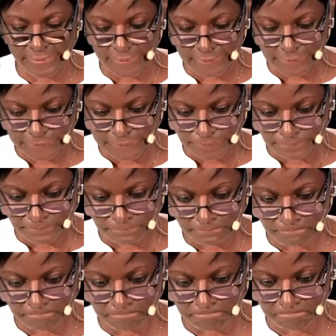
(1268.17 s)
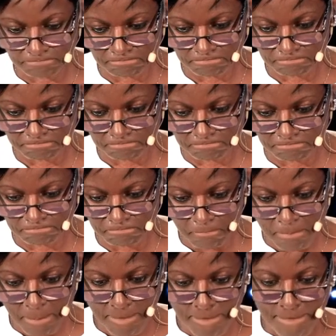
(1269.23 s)

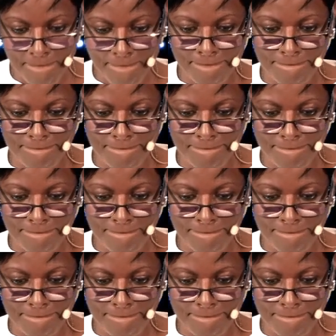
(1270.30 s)
Nobody speaks.